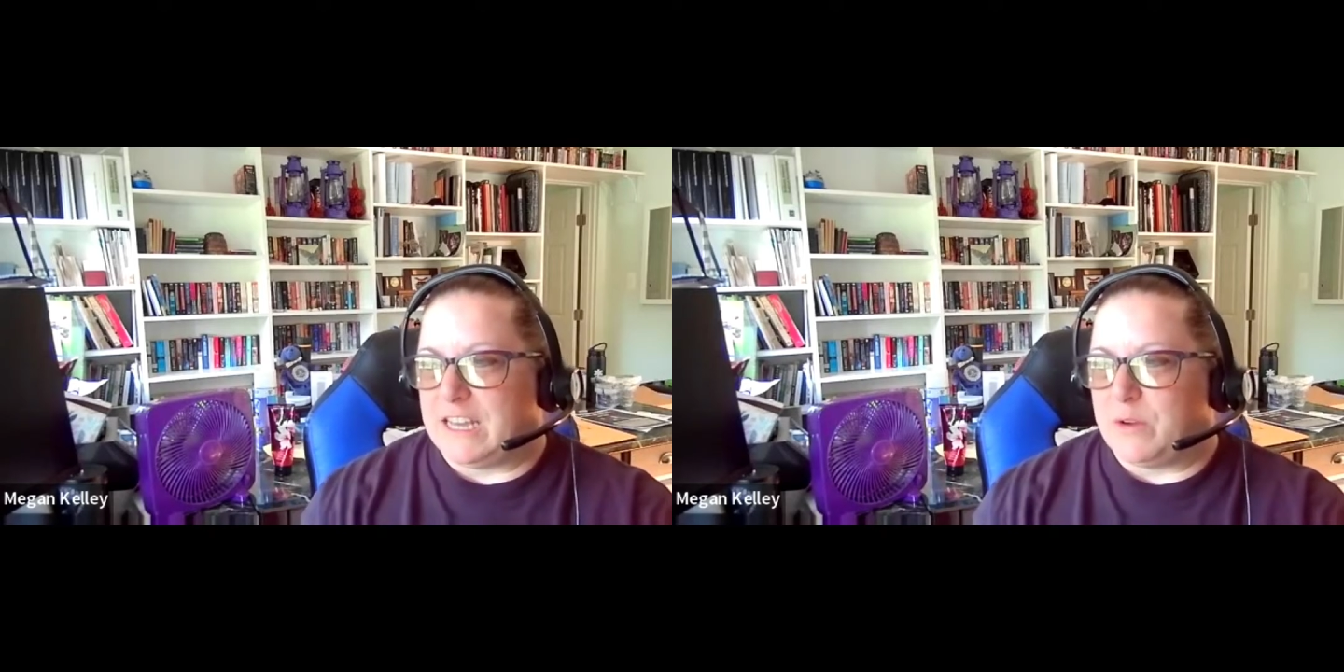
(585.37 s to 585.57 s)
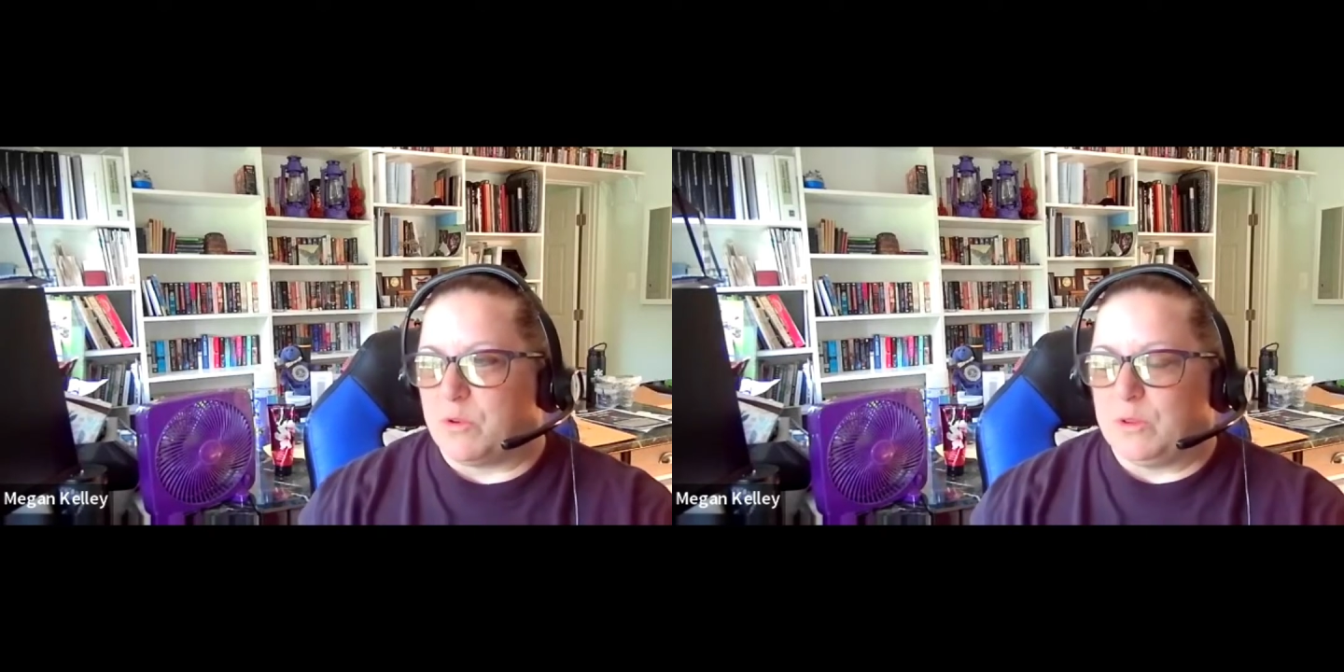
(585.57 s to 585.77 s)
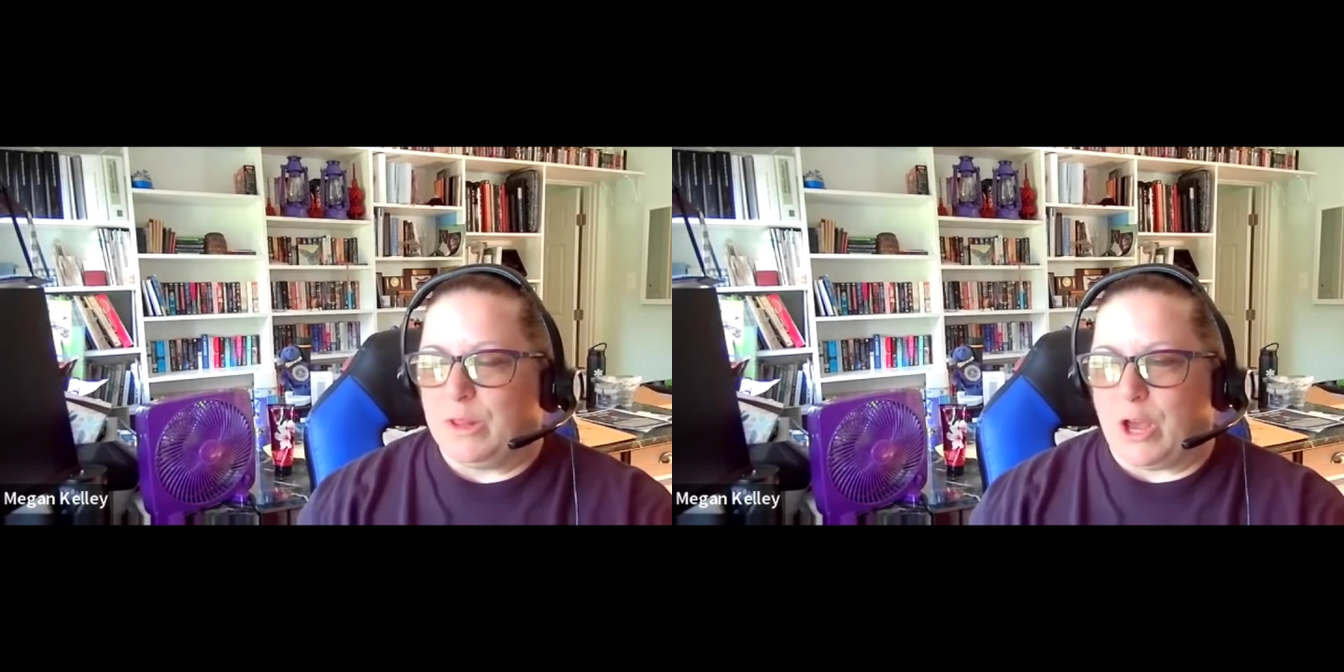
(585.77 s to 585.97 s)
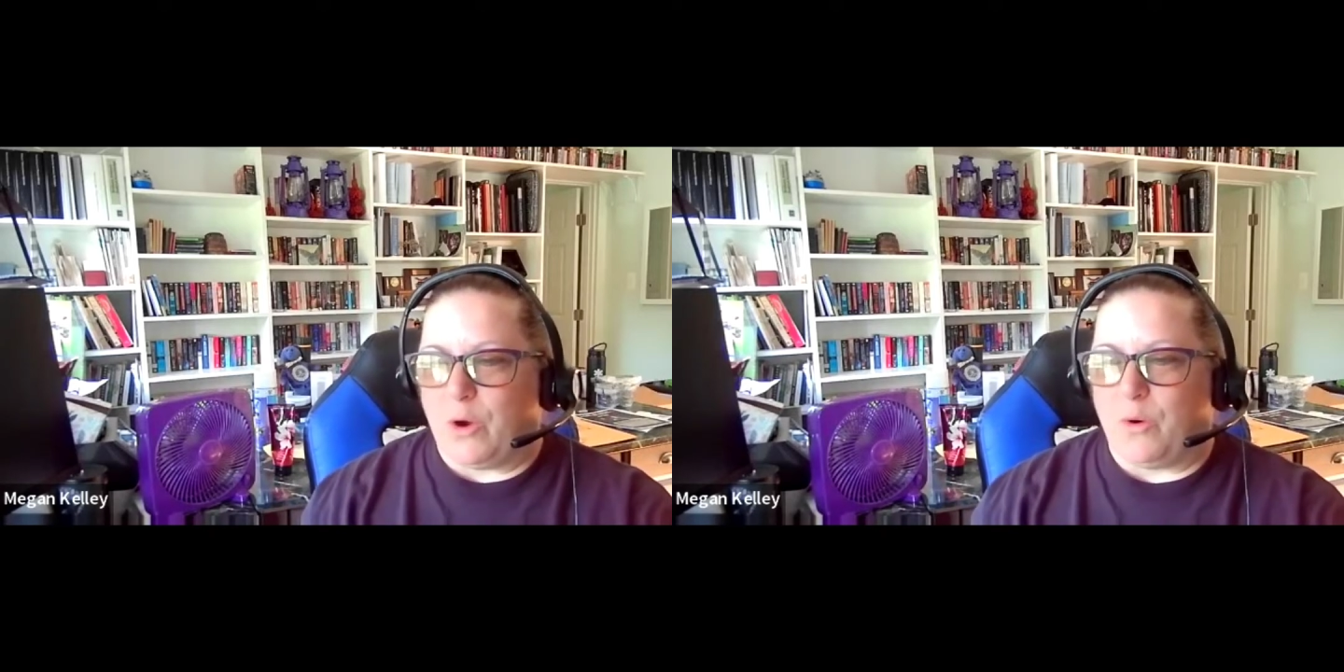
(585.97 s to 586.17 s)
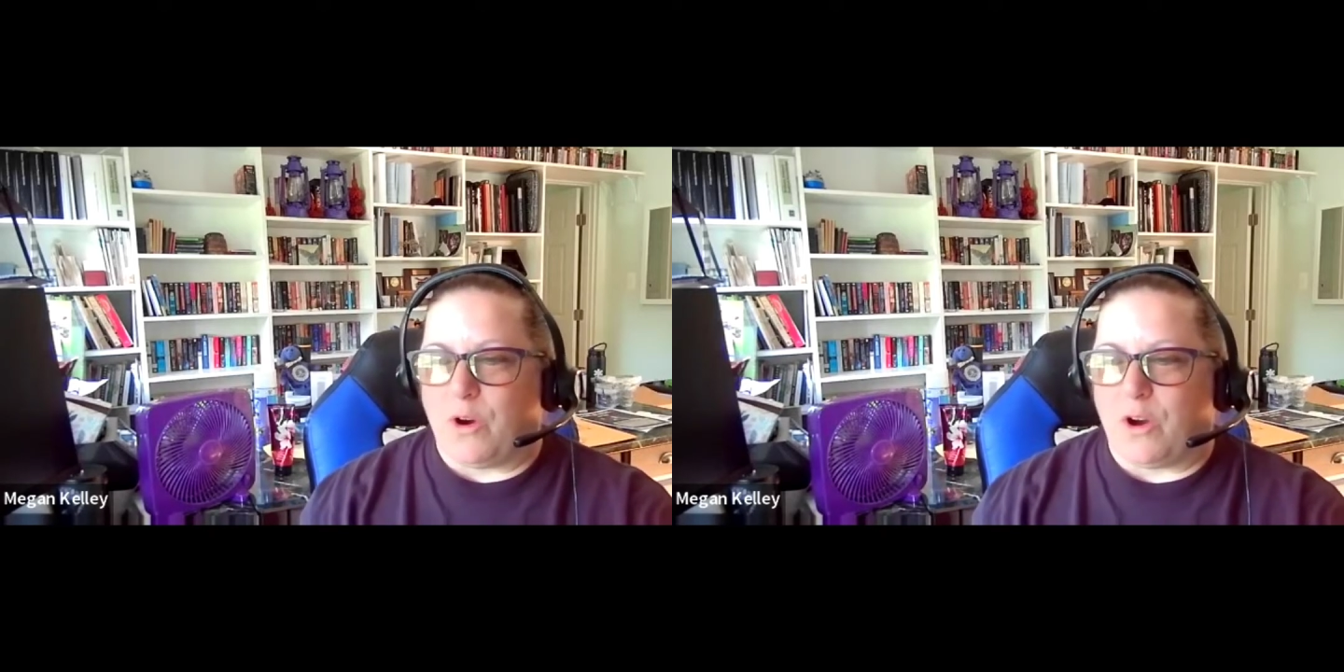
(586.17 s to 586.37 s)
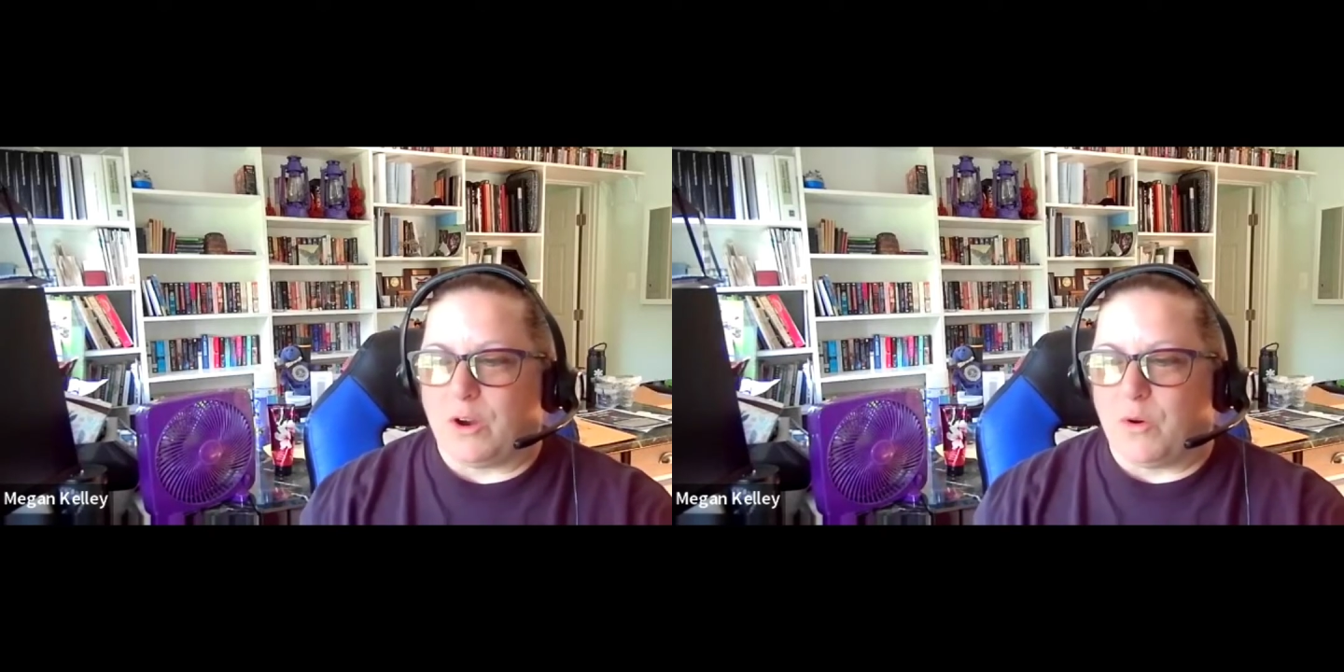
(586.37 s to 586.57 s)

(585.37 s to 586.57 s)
they were low on